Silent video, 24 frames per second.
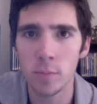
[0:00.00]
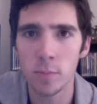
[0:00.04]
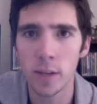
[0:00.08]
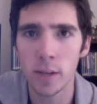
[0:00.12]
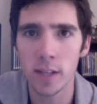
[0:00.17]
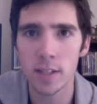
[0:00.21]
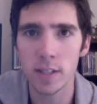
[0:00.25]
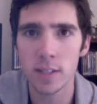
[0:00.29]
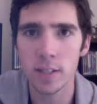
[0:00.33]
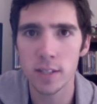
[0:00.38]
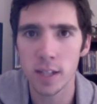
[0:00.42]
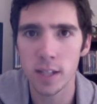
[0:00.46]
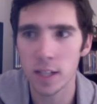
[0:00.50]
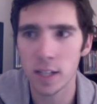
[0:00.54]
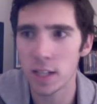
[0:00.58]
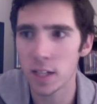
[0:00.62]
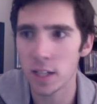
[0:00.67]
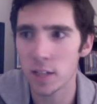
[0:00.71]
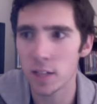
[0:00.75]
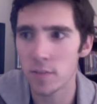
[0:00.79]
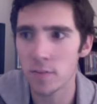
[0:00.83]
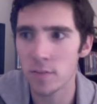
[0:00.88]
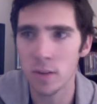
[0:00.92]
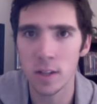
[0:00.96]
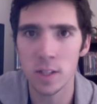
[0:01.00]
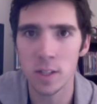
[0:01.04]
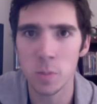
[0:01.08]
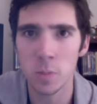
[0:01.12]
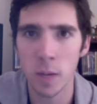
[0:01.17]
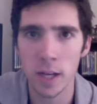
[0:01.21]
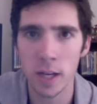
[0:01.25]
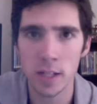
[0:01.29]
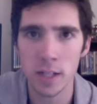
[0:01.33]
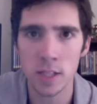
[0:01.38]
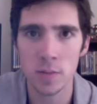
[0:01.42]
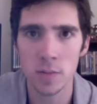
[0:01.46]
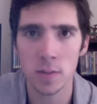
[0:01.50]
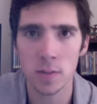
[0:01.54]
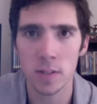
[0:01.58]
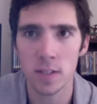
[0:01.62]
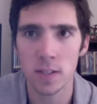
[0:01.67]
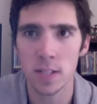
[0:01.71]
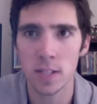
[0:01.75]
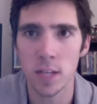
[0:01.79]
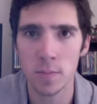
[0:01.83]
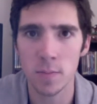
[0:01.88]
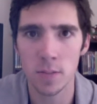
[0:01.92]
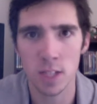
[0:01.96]
being stuck in confined spaces with the
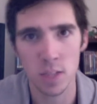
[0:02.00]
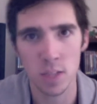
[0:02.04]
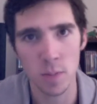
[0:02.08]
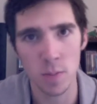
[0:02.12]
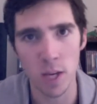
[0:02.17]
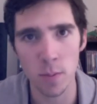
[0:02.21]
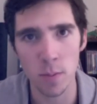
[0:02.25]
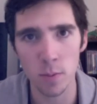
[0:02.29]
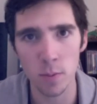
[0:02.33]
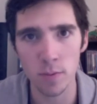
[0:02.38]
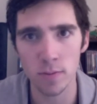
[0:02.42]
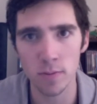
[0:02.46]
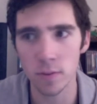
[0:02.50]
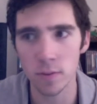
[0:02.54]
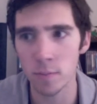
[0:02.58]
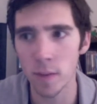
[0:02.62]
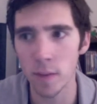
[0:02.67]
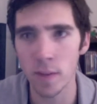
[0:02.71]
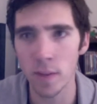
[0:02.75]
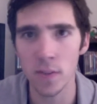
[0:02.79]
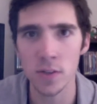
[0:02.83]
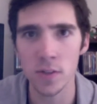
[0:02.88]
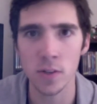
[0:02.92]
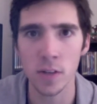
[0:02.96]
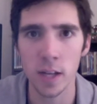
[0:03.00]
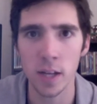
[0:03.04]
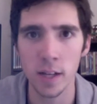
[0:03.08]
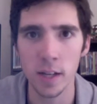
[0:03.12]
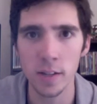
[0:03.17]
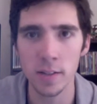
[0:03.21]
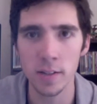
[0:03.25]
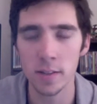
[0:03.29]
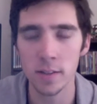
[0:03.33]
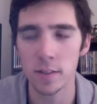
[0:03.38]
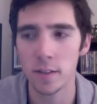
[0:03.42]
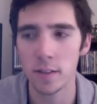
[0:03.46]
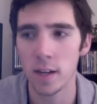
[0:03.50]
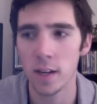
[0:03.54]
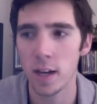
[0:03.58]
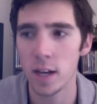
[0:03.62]
same 6 people for months on end.